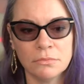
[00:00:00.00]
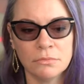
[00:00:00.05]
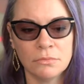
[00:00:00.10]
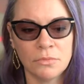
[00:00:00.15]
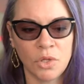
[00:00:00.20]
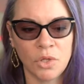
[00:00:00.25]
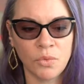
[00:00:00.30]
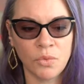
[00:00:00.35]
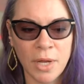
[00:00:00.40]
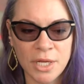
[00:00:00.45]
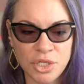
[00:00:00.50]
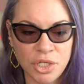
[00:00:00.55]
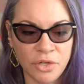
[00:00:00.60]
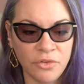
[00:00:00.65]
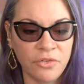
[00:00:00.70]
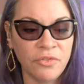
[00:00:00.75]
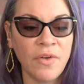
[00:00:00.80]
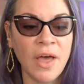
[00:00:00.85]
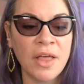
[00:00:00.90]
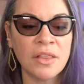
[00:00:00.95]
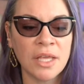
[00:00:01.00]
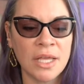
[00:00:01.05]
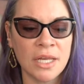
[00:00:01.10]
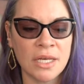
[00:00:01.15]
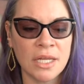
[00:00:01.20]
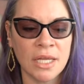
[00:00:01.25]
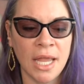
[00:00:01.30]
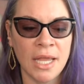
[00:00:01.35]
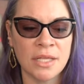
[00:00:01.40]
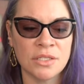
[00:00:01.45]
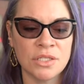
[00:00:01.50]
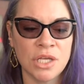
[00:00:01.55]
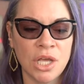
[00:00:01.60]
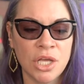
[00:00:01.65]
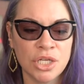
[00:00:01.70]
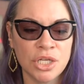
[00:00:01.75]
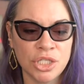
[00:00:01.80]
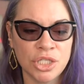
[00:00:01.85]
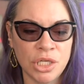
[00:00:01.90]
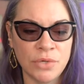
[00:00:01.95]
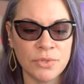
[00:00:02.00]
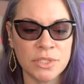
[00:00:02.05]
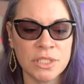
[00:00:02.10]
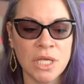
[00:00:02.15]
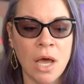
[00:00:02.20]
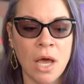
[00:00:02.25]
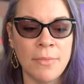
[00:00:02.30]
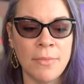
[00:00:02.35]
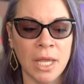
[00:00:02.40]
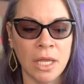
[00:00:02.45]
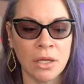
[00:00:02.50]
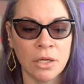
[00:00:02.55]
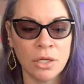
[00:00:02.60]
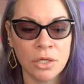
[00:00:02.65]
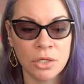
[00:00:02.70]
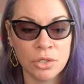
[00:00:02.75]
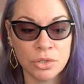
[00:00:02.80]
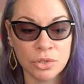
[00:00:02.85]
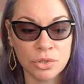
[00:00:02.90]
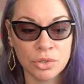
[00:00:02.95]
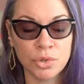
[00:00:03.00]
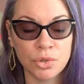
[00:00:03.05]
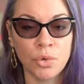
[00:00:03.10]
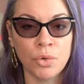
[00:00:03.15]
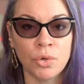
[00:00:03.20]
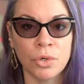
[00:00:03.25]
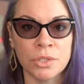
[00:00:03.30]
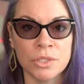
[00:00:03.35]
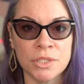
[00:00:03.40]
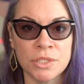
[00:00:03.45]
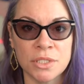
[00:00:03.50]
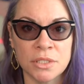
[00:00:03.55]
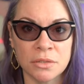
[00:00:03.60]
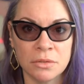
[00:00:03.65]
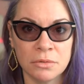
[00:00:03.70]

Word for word: the way she fell indicates she was coming towards.